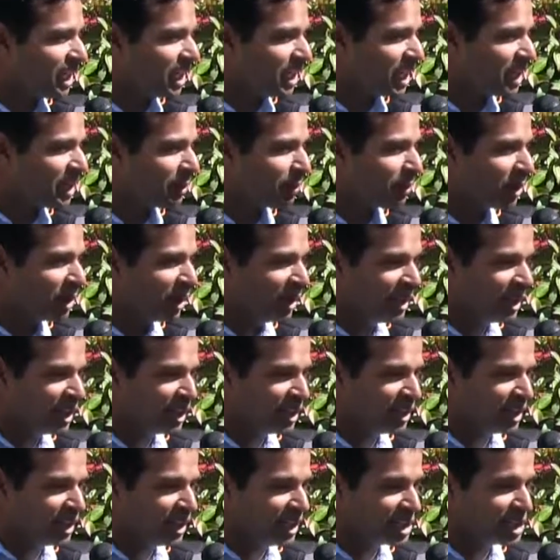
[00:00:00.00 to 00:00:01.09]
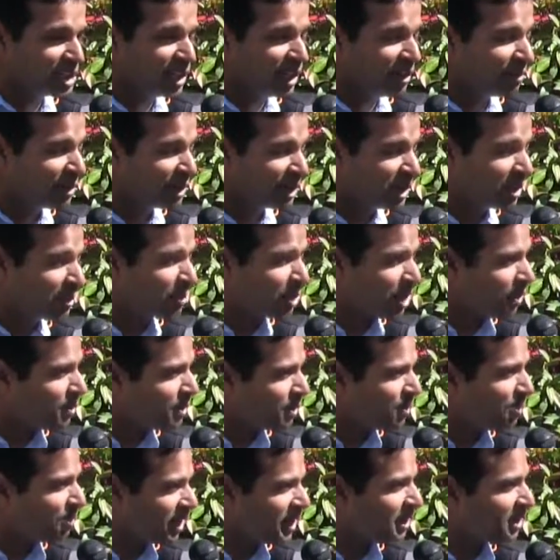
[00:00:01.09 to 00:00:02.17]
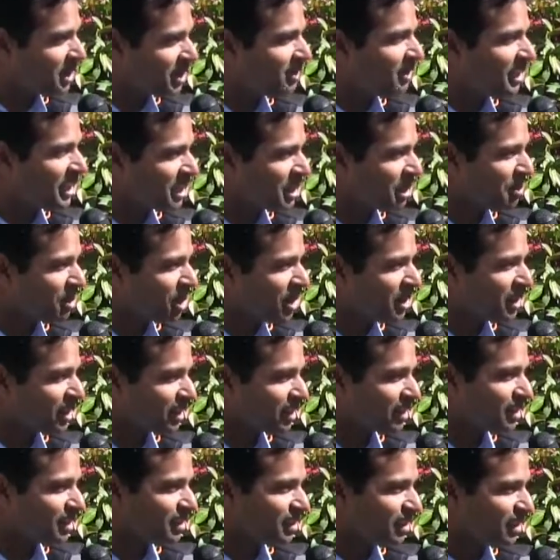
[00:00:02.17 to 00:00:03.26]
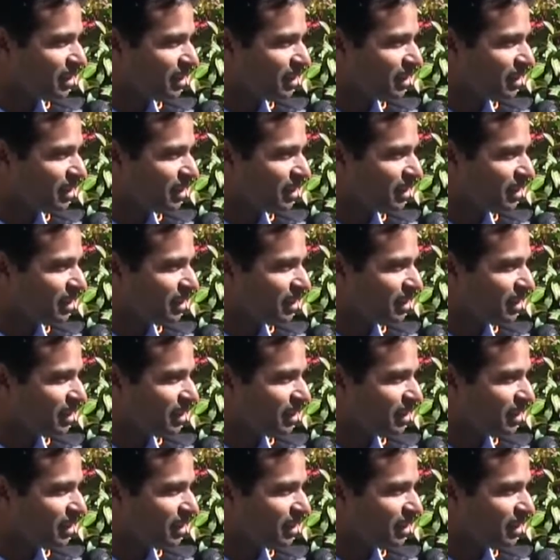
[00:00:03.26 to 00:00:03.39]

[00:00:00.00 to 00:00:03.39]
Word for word: and deploy and, and solve a real problem while you're trying the product.